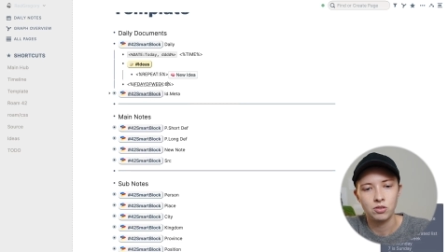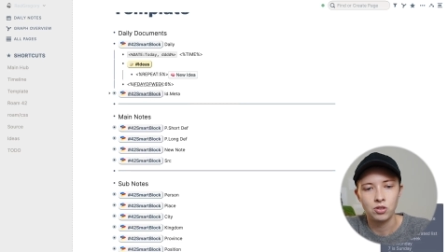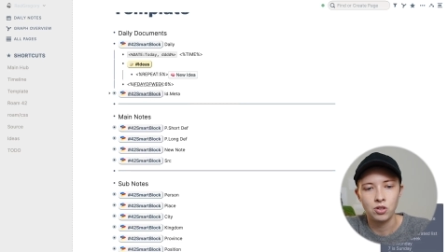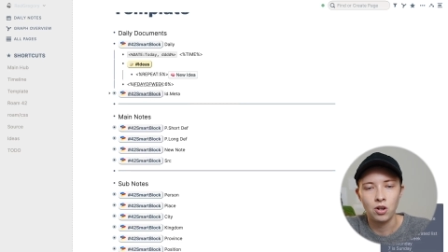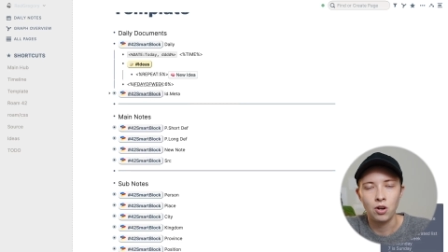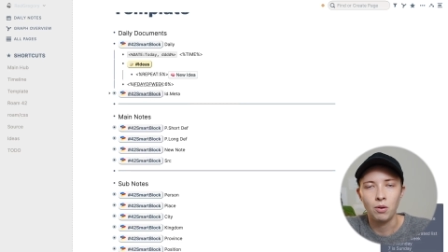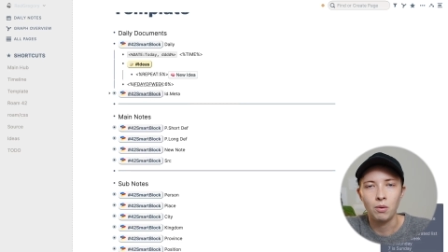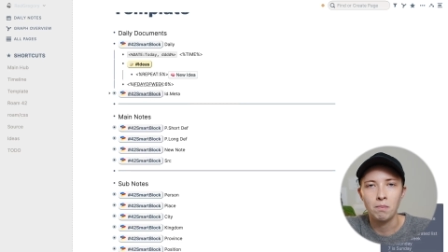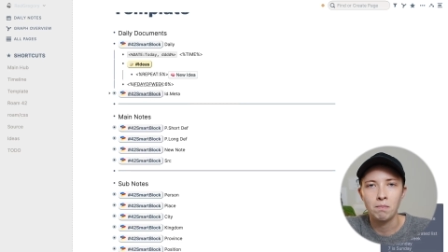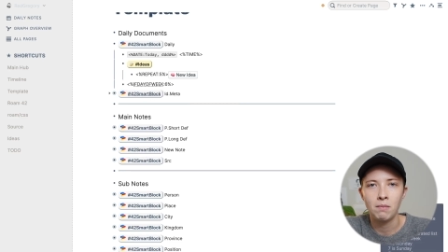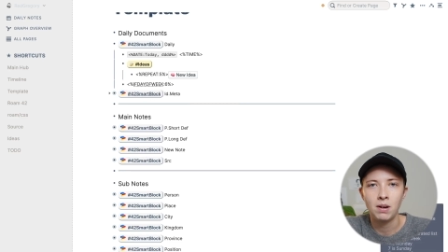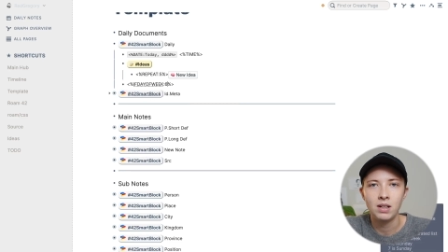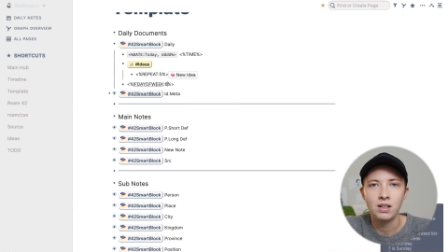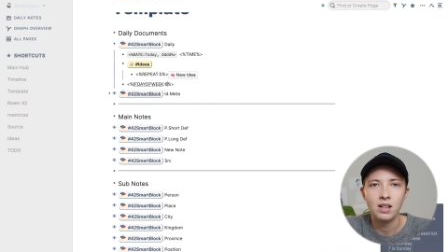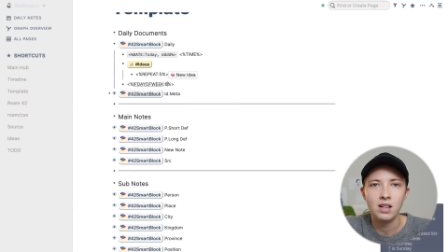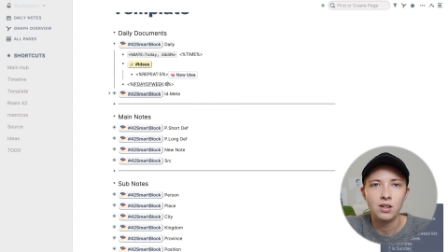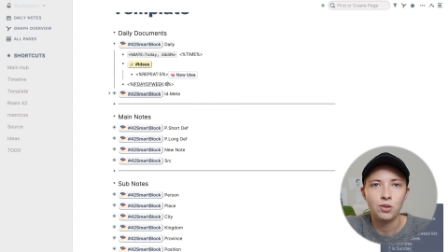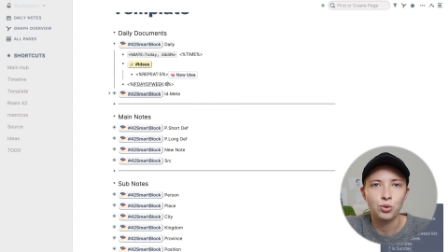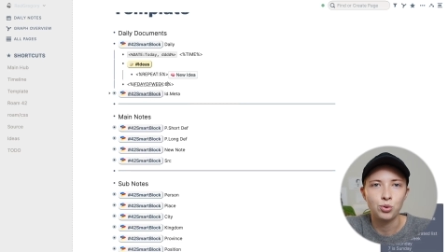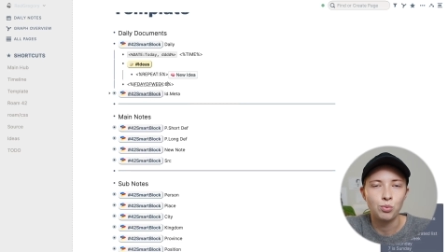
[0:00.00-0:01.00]
So
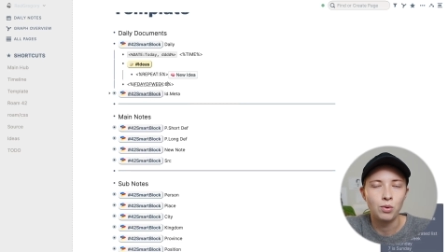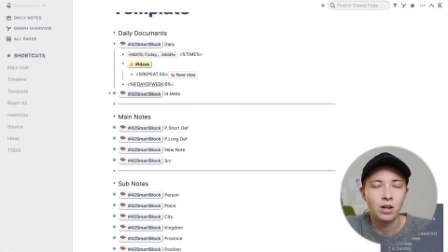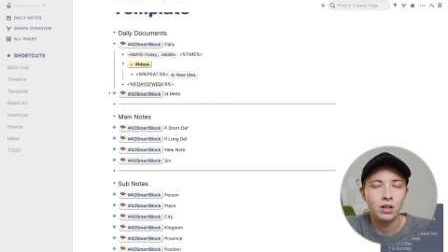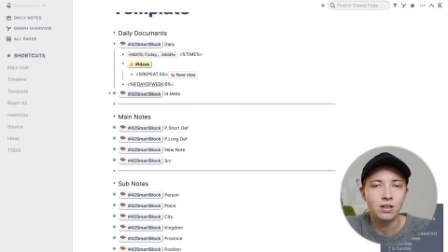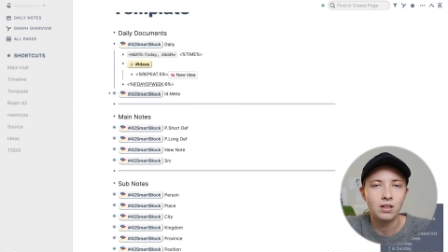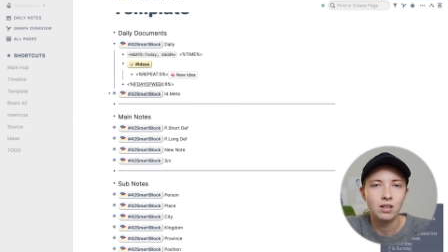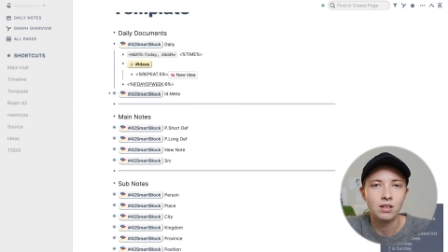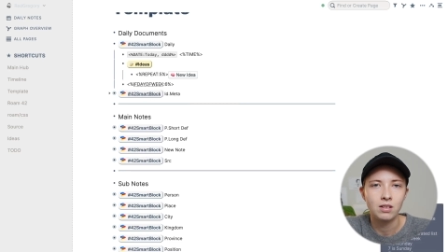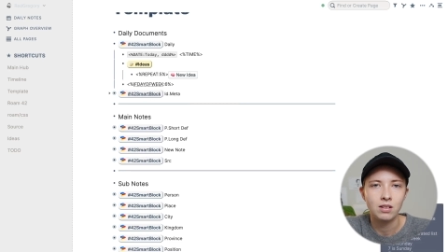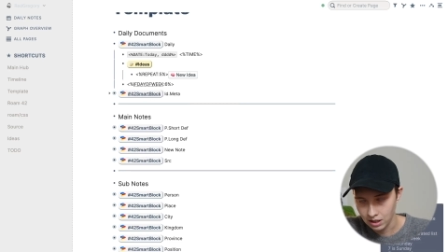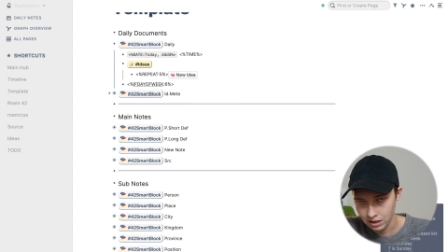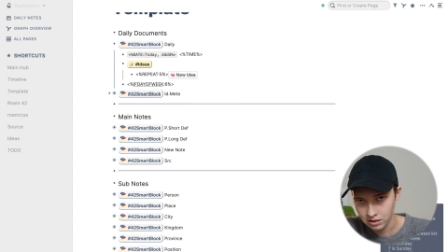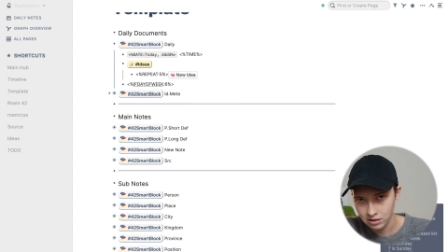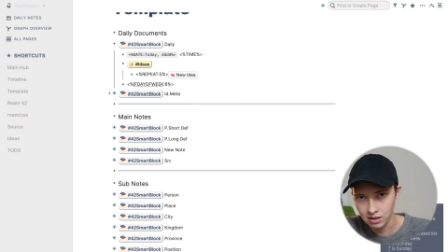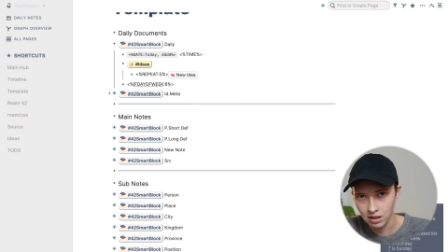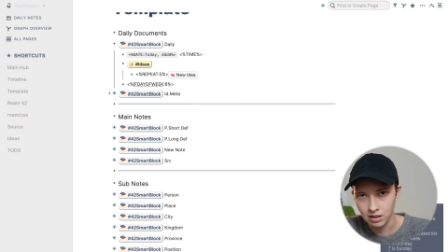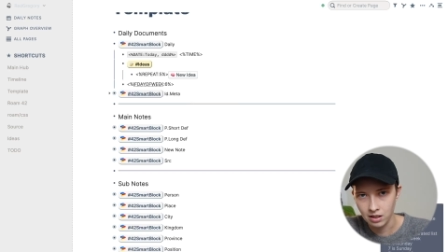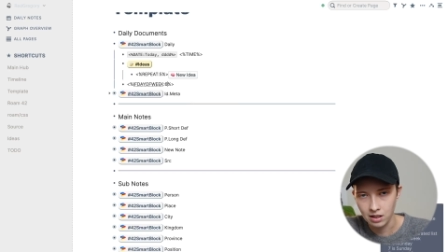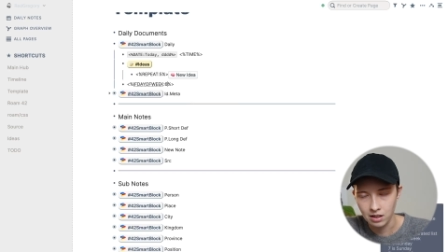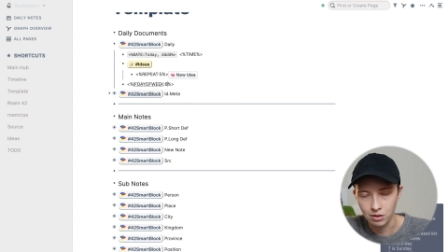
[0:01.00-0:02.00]
Monday equals 1 and
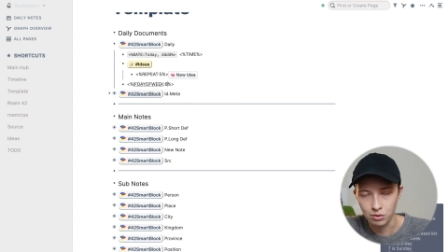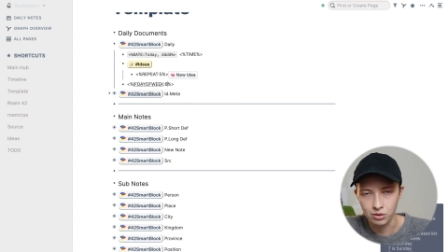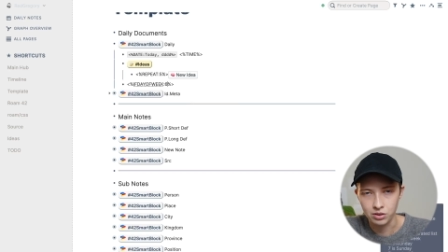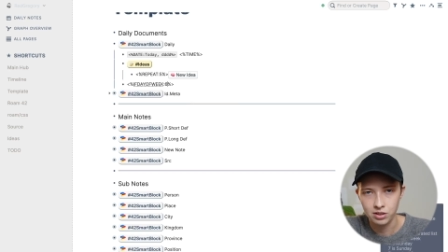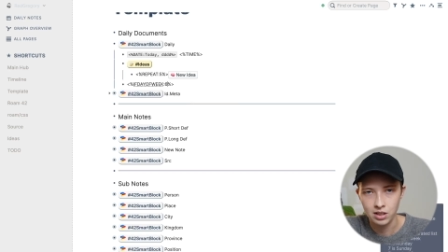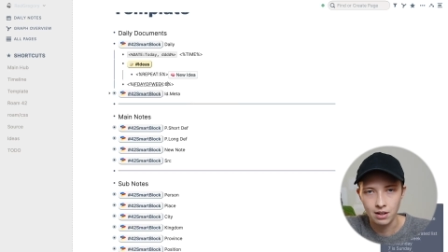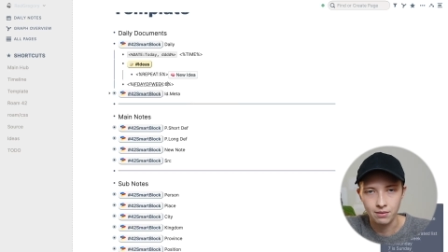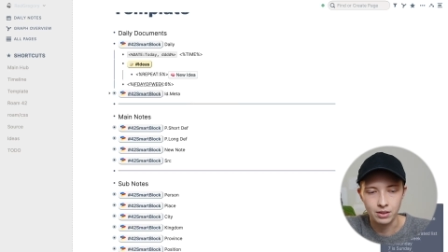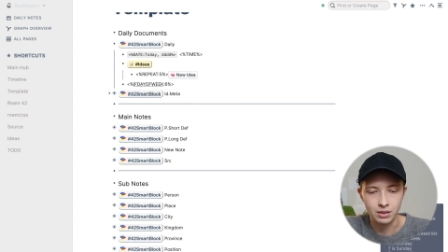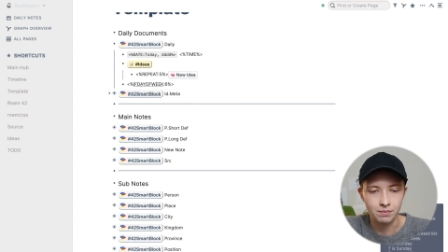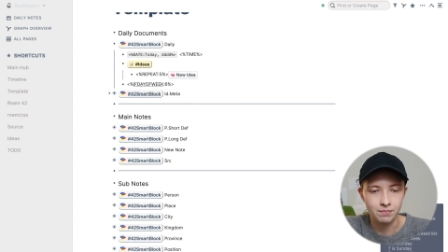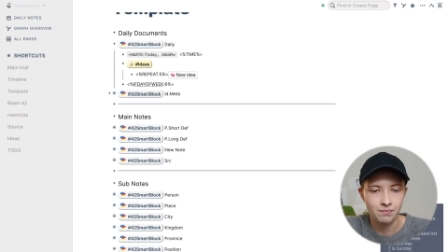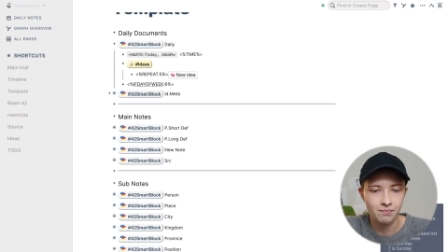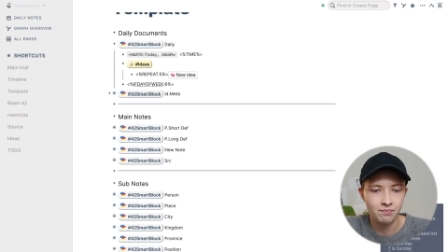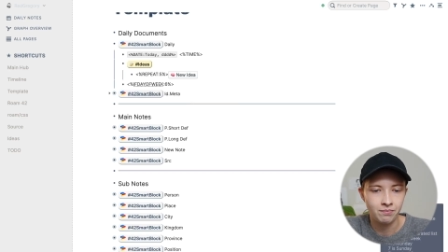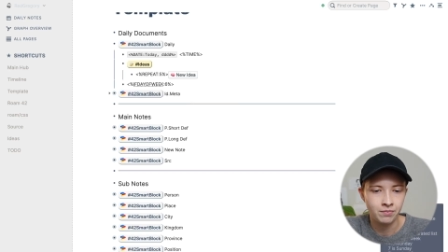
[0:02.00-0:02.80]
Sunday equals 7.